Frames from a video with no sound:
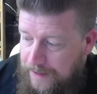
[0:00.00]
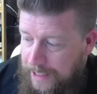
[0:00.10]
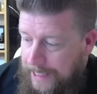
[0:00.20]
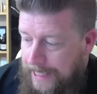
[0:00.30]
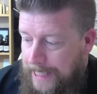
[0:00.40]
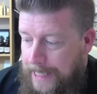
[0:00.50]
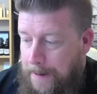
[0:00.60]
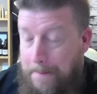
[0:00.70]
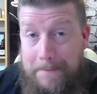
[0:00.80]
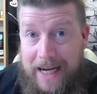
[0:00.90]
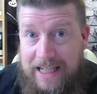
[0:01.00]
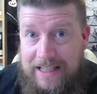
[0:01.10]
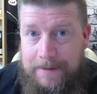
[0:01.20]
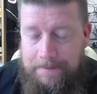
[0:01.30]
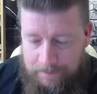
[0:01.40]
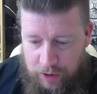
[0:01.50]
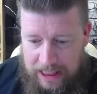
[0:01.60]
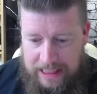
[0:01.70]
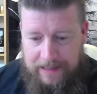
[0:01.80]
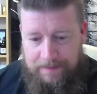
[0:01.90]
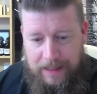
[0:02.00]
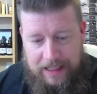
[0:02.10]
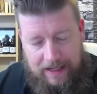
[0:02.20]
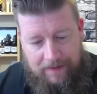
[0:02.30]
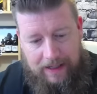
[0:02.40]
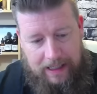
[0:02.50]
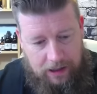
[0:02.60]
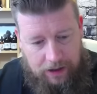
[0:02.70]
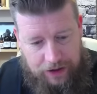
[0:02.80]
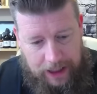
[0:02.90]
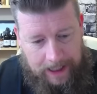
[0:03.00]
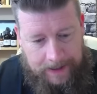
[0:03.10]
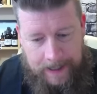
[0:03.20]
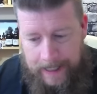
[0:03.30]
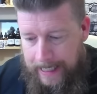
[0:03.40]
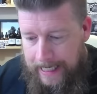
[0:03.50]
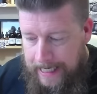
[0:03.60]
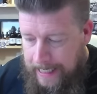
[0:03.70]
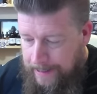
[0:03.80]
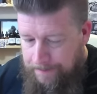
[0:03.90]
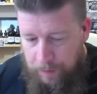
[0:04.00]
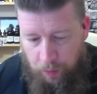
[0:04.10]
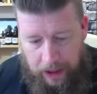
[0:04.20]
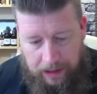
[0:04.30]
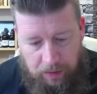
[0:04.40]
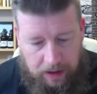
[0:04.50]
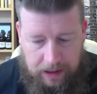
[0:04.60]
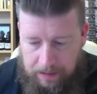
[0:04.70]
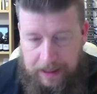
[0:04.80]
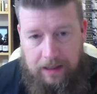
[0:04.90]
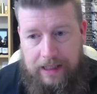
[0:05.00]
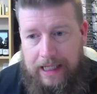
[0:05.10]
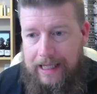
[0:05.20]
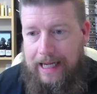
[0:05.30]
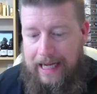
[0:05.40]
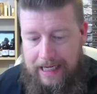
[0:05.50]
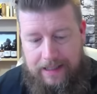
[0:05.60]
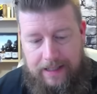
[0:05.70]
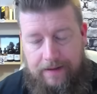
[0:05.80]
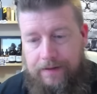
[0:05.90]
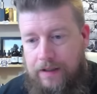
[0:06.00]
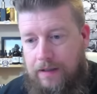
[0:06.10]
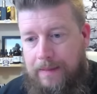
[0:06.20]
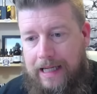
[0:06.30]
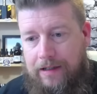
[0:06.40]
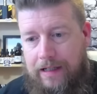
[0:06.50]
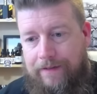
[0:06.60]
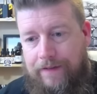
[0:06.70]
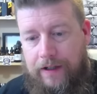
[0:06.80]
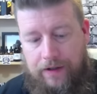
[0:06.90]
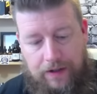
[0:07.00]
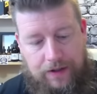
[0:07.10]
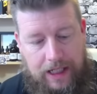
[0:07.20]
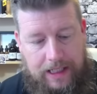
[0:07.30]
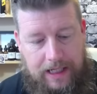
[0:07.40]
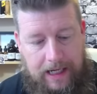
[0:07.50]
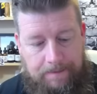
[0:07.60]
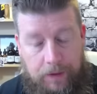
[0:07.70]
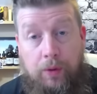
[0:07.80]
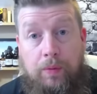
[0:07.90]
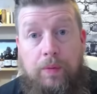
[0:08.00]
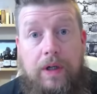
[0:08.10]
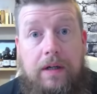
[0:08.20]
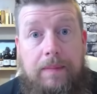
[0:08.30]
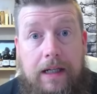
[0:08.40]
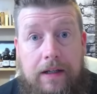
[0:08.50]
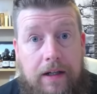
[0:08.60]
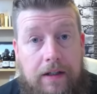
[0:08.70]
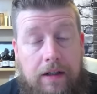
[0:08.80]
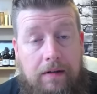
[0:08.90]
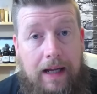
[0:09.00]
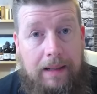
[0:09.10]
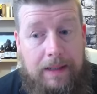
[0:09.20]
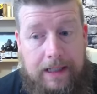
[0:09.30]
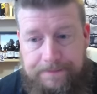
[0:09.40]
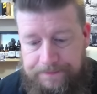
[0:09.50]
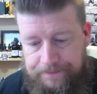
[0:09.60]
But, right, let's have a little look-see. We are going to be looking at, I'm going to manually focus this in. Oh, we're going to be looking at new labelling.